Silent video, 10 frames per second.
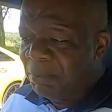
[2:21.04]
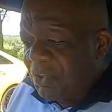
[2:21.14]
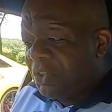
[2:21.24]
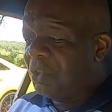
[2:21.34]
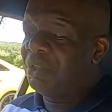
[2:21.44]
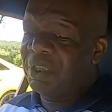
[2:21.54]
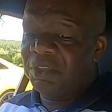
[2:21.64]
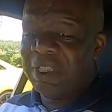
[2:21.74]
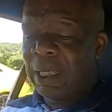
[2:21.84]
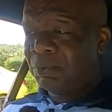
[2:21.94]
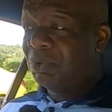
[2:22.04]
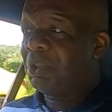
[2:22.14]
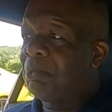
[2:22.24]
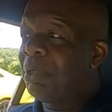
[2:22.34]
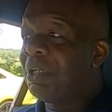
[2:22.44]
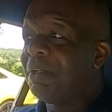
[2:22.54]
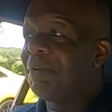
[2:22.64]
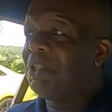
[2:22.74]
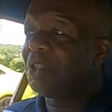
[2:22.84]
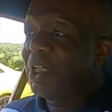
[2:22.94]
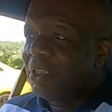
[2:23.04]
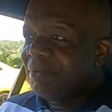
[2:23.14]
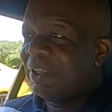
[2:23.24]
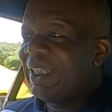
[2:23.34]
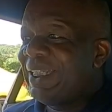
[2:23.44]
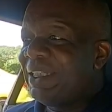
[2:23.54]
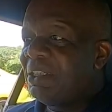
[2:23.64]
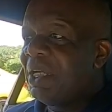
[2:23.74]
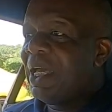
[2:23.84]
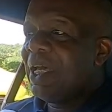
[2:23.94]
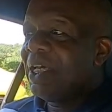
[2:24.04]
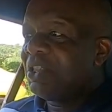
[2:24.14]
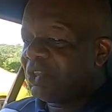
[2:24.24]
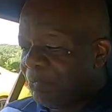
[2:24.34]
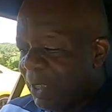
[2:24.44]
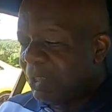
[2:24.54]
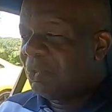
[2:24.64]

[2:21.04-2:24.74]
position is absolutely perfect. You're kind of leaning just back